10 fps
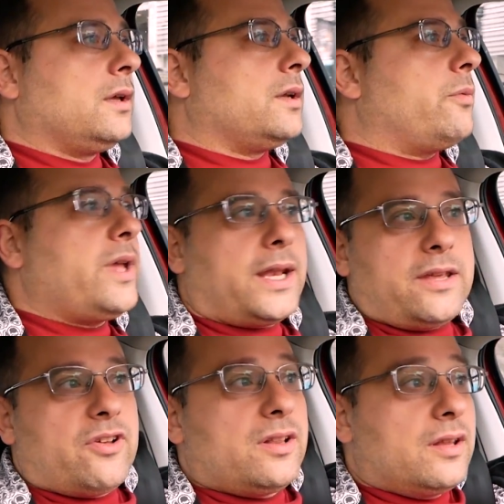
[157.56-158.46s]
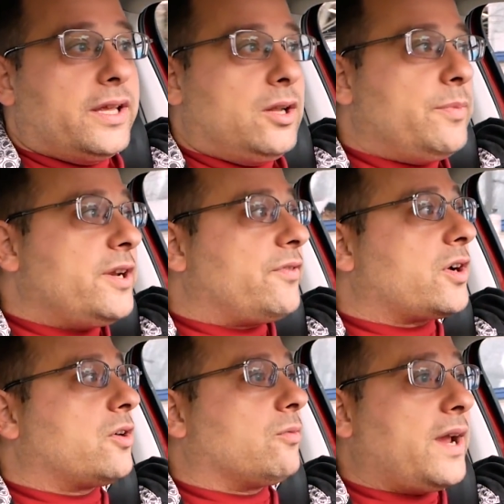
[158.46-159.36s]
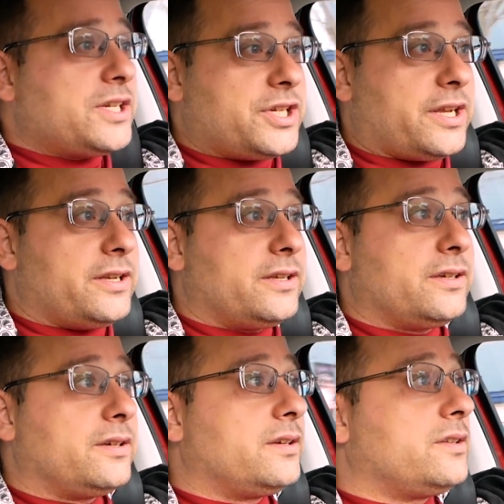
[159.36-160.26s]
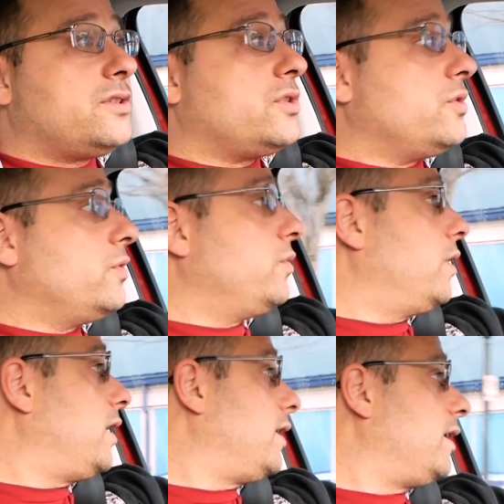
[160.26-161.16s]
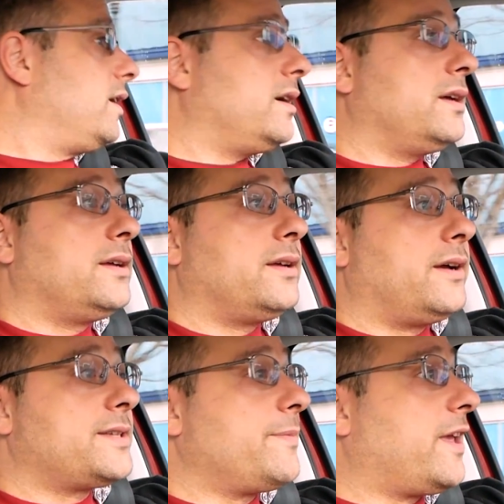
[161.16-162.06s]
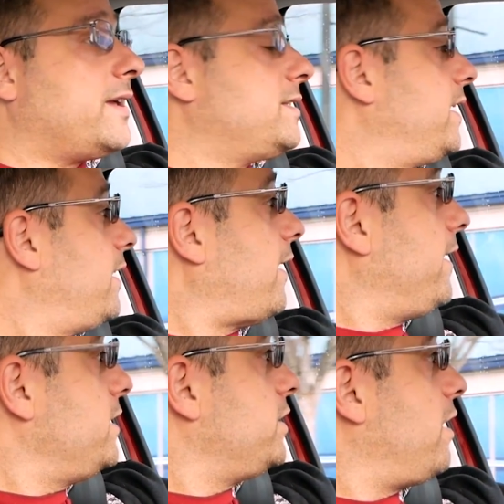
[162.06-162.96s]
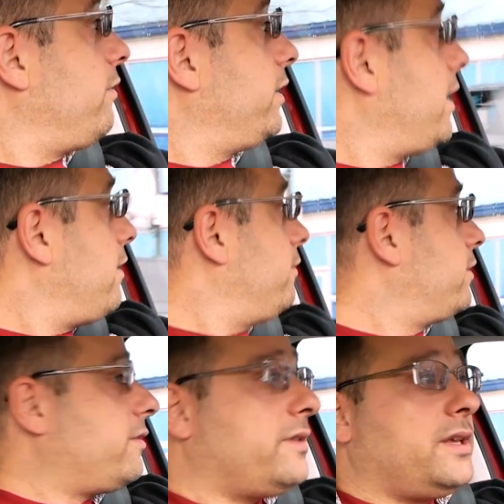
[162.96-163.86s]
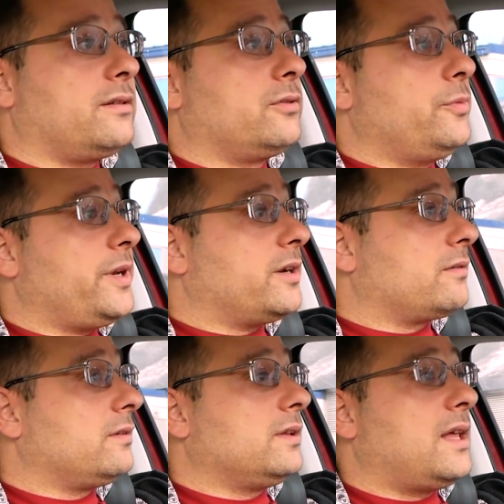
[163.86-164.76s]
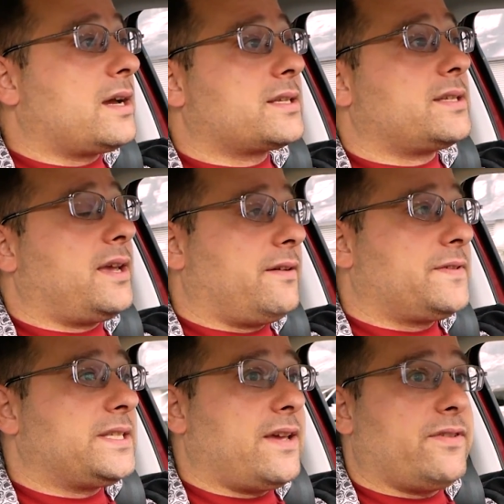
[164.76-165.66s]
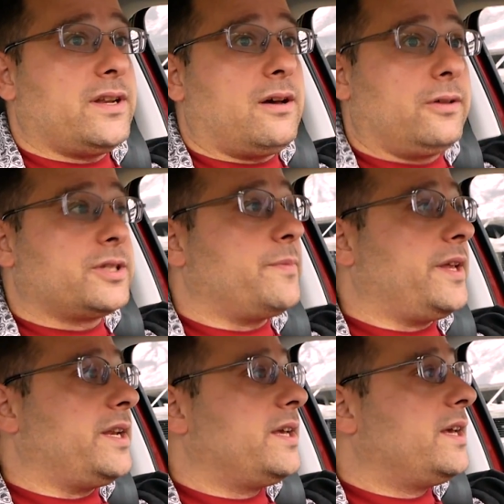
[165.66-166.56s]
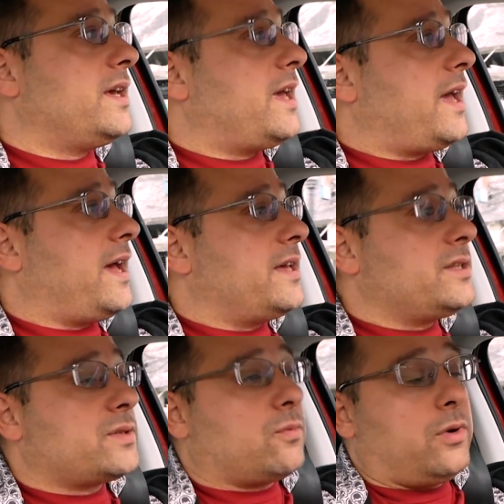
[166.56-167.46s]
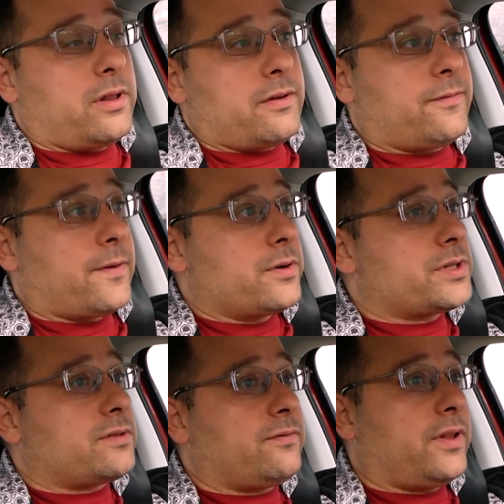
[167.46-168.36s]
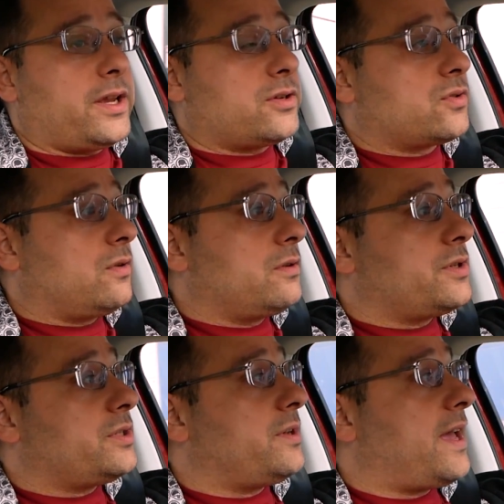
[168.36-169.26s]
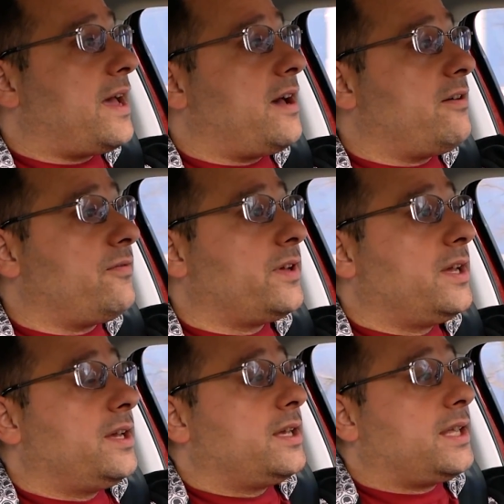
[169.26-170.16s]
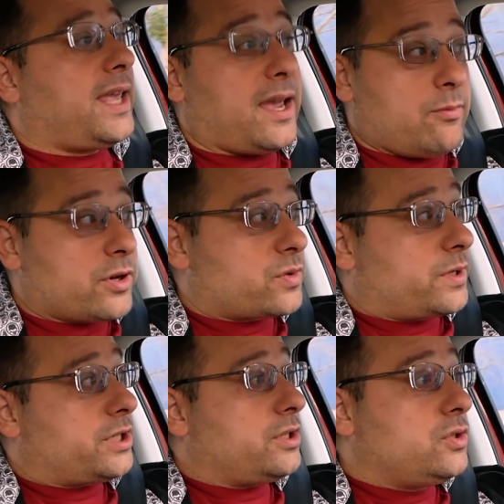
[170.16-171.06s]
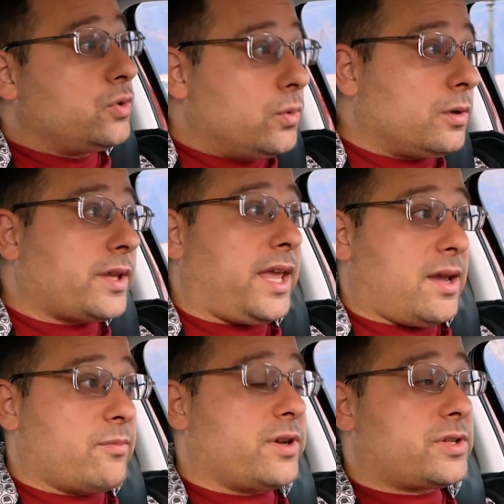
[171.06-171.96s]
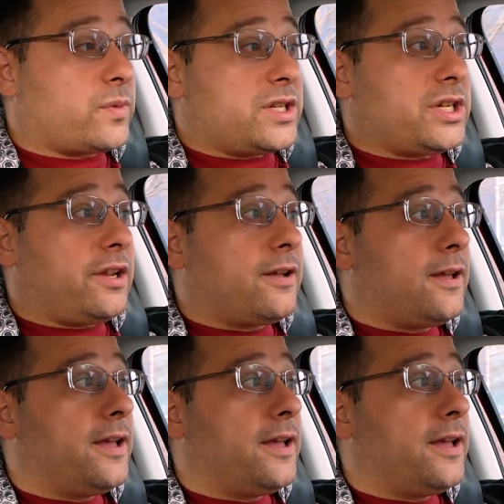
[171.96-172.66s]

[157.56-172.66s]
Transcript: And we got to give a little bit of a correction to. Uh, something I said, I shouted out the Lumenier Lux F7 Ultimate as one of the first flight controllers to have camera switching, dual camera switching,